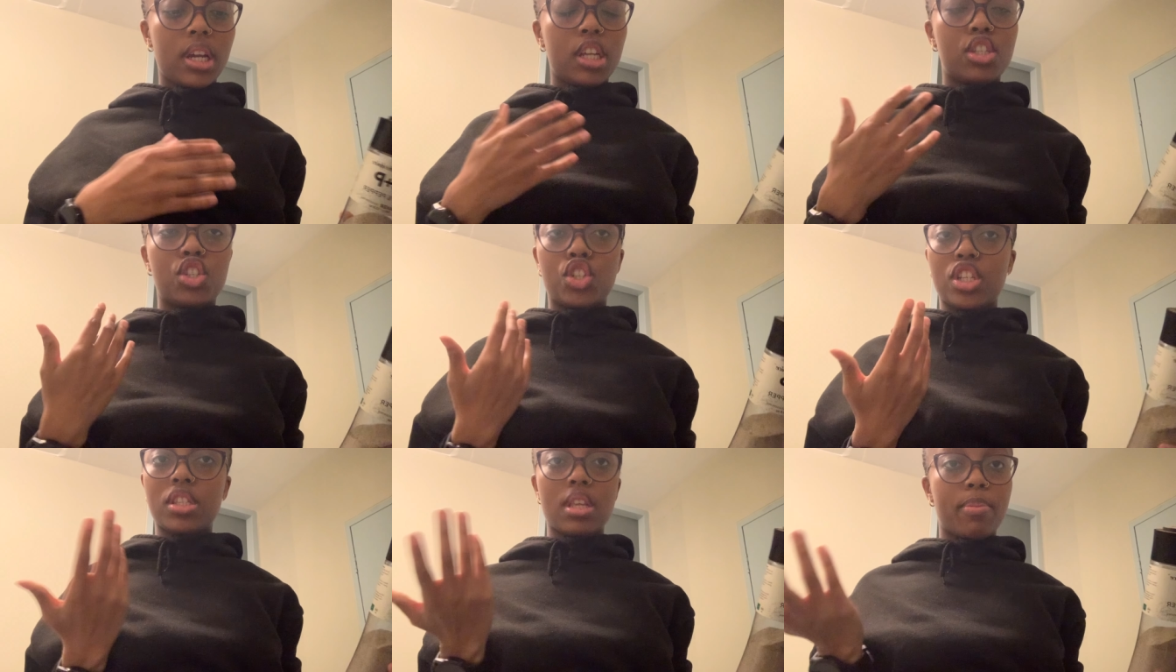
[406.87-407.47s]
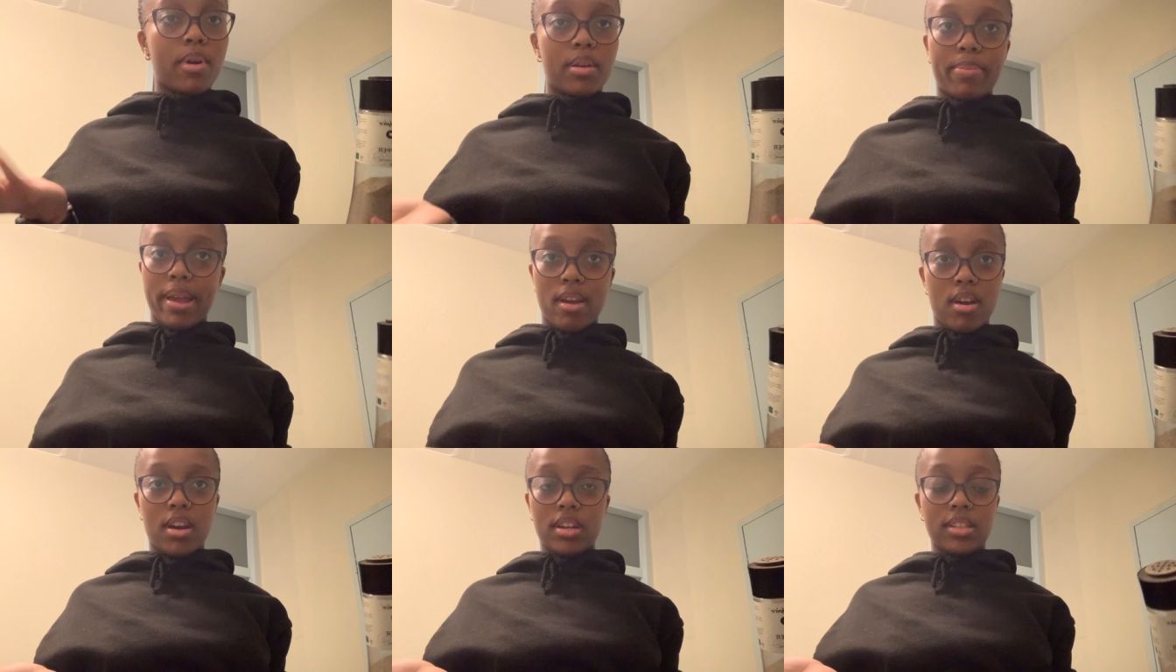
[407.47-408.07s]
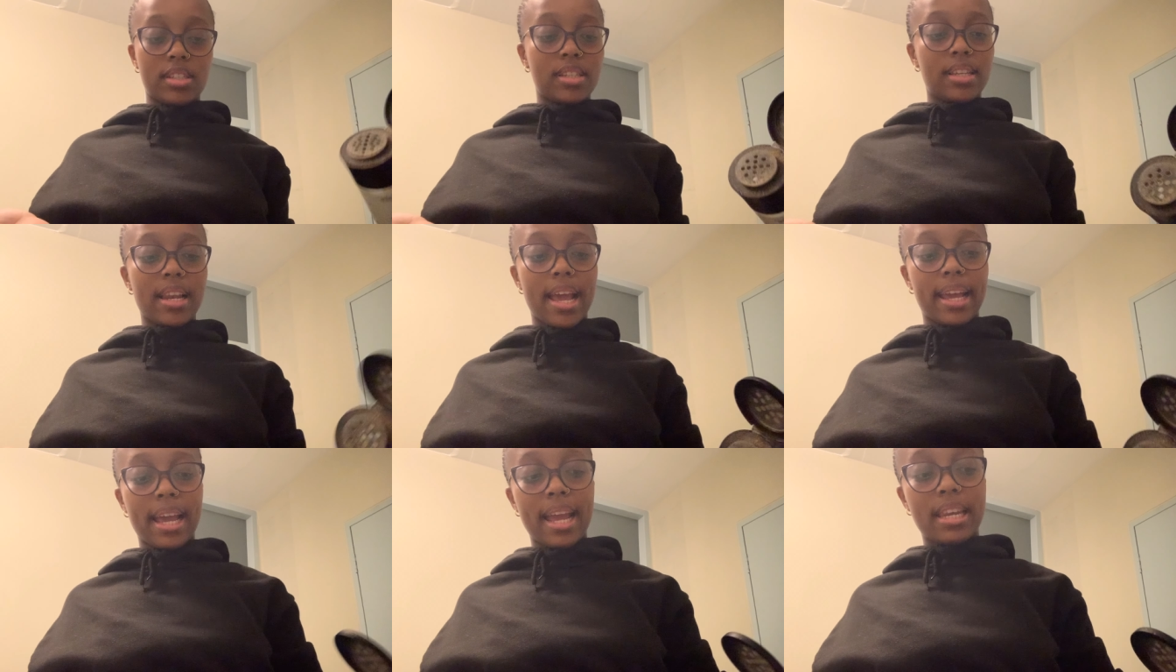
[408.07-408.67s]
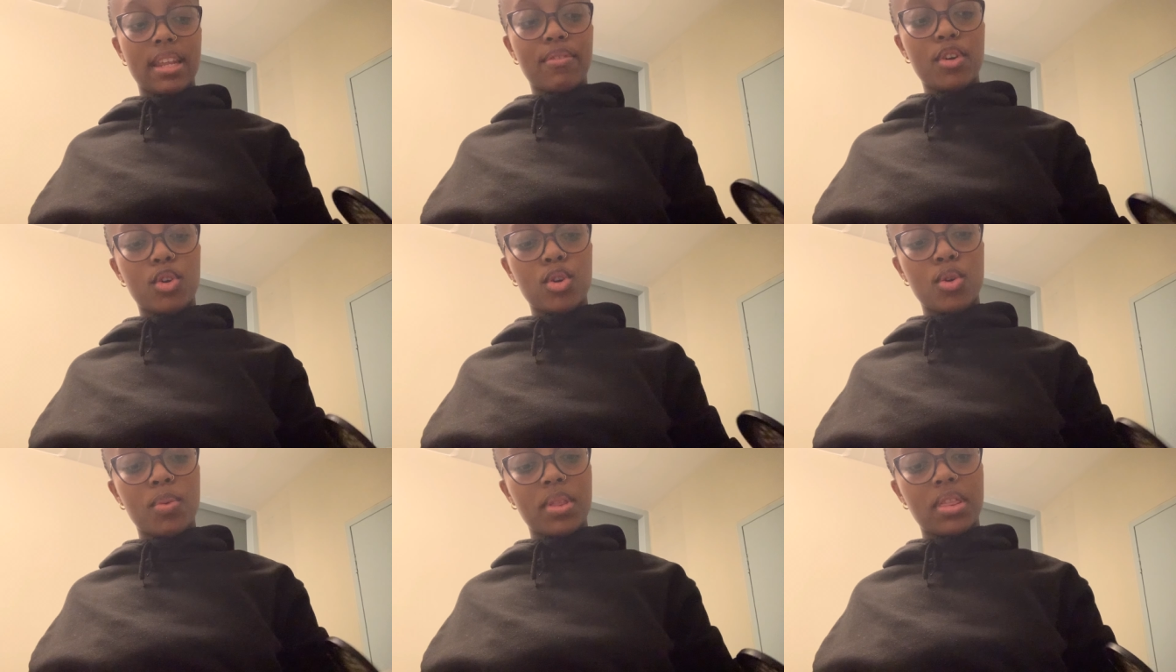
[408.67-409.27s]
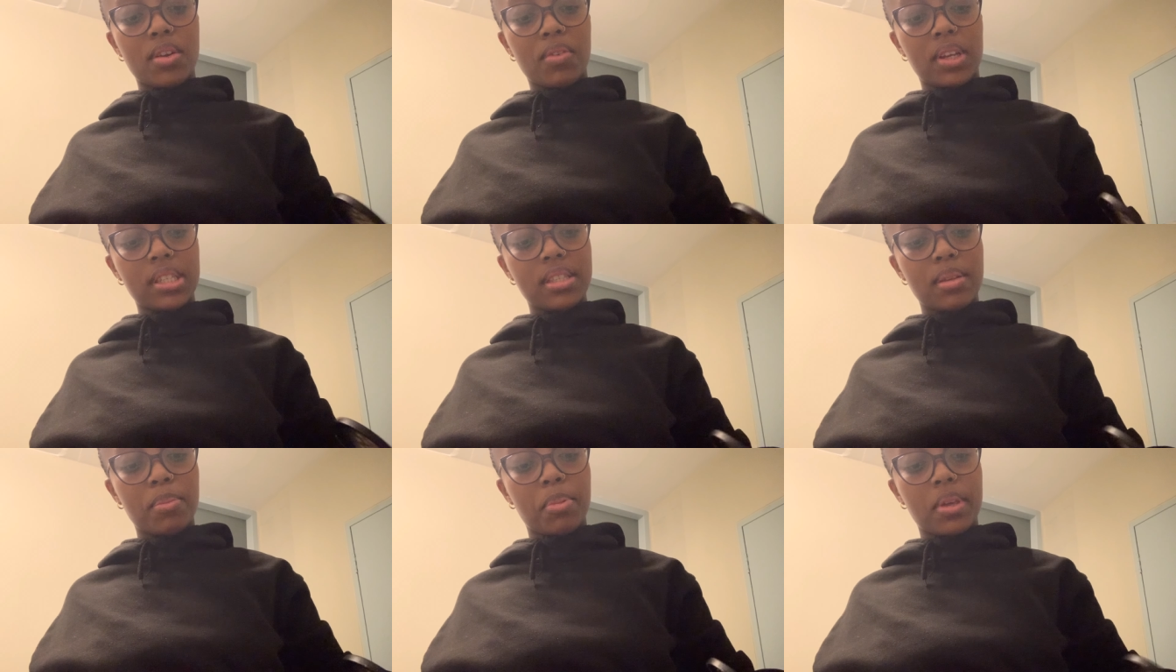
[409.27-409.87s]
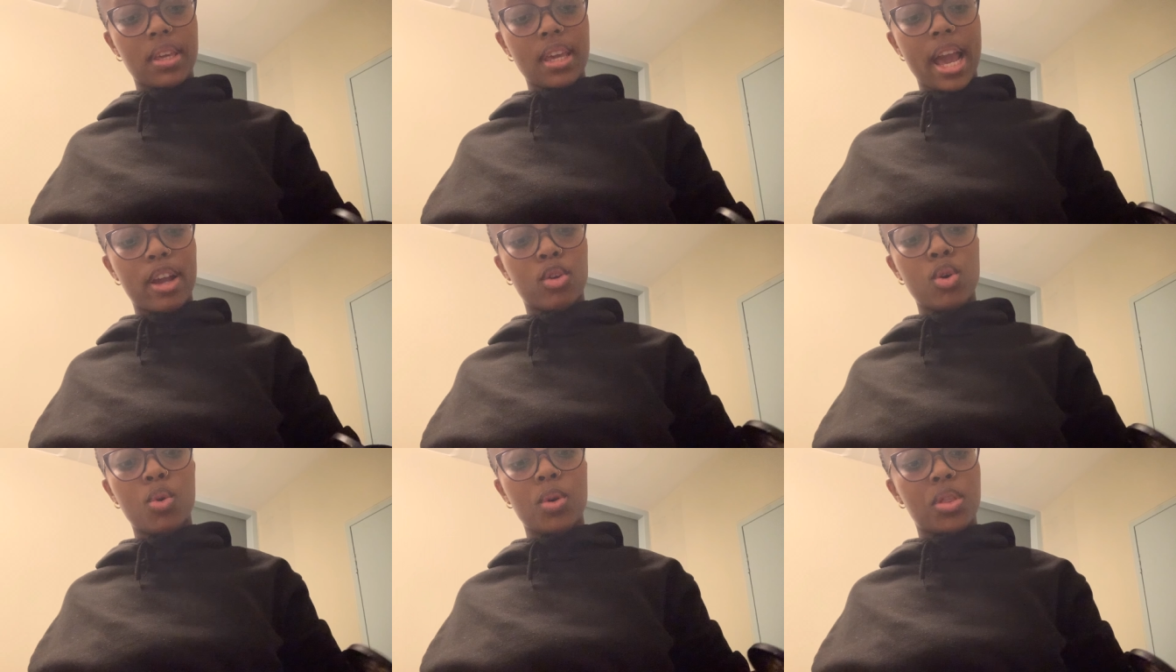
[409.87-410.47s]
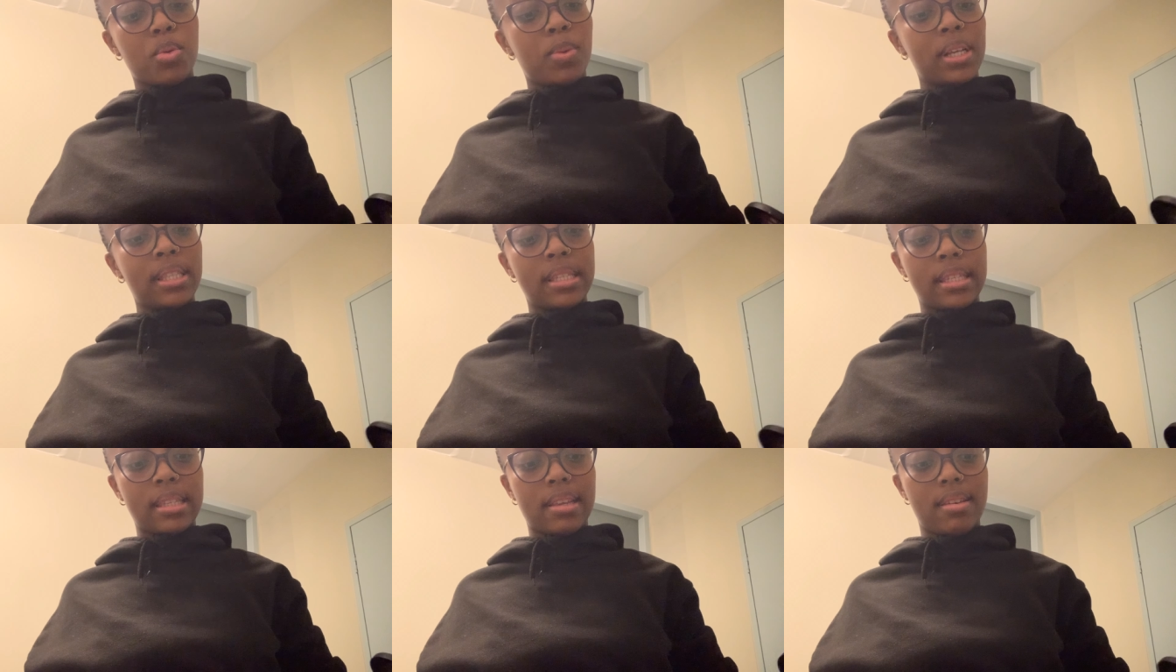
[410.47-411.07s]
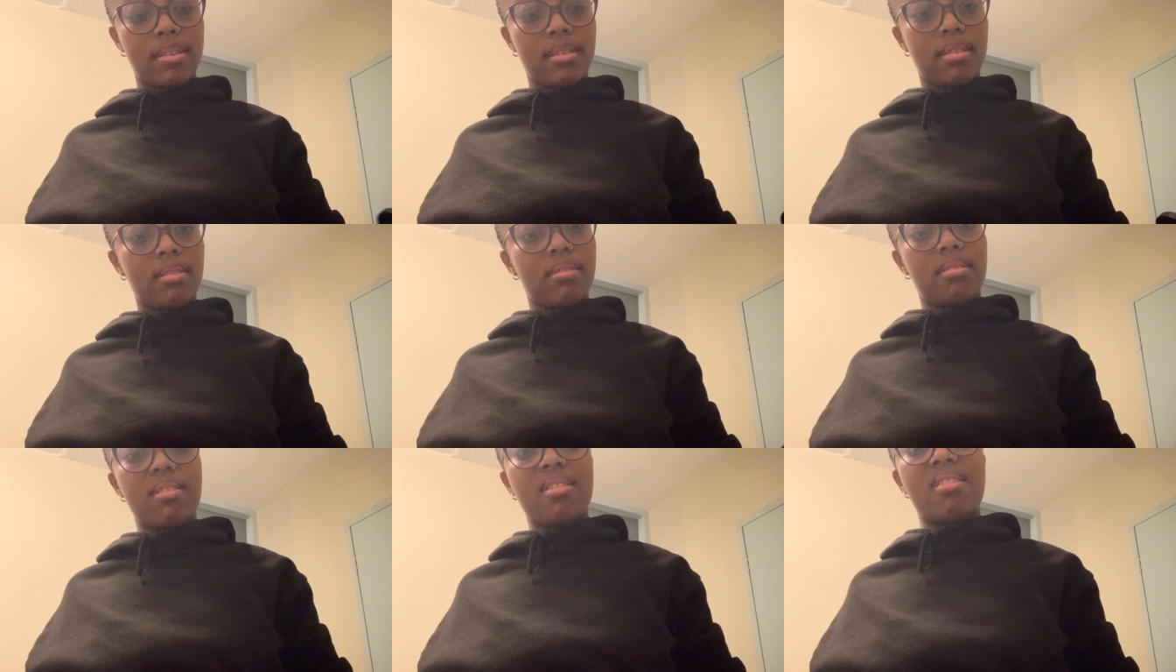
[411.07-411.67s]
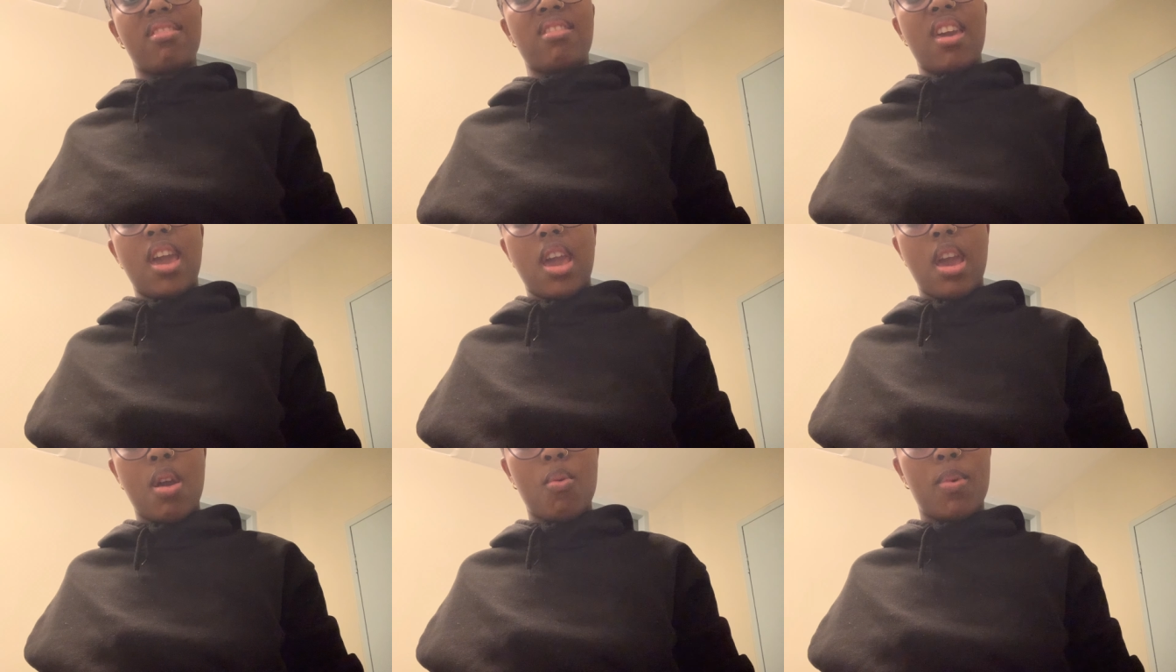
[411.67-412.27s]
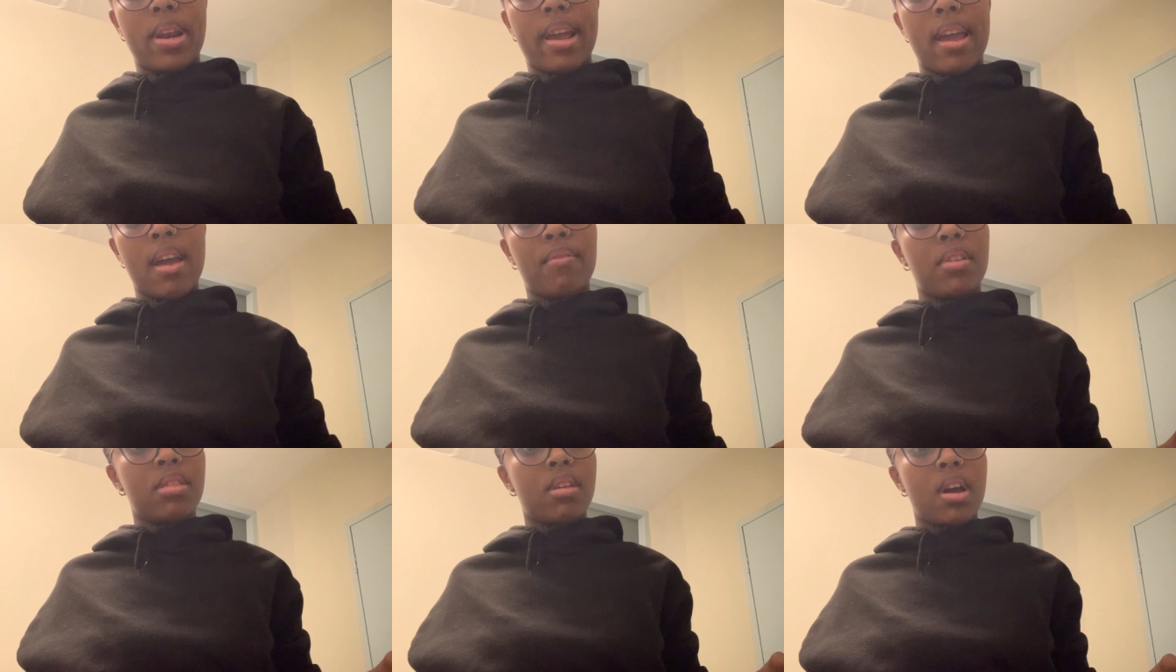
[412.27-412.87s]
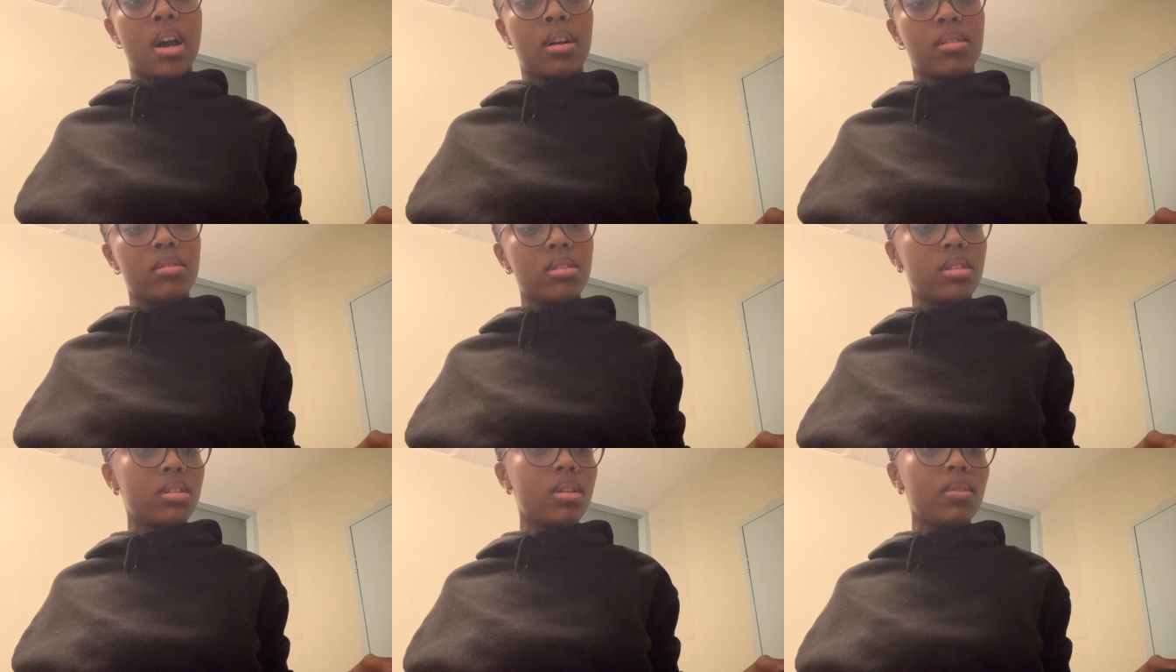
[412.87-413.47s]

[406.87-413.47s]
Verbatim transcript: it's just about my heart like i never cook with the recipe i cook with what's there what i have in my house